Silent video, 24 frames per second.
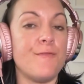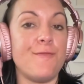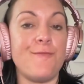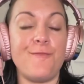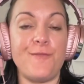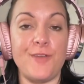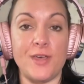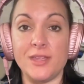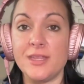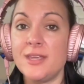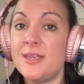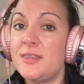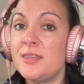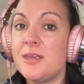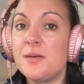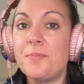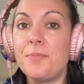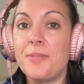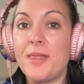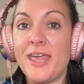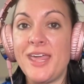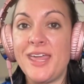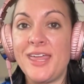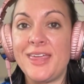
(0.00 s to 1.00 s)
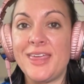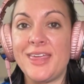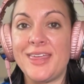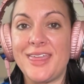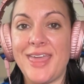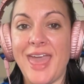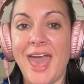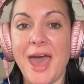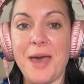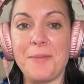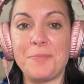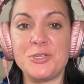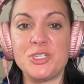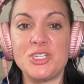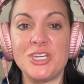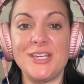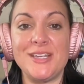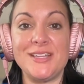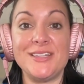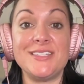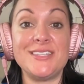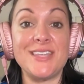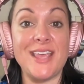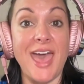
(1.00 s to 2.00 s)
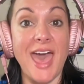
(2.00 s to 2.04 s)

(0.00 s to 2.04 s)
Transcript: fill in the blank captions,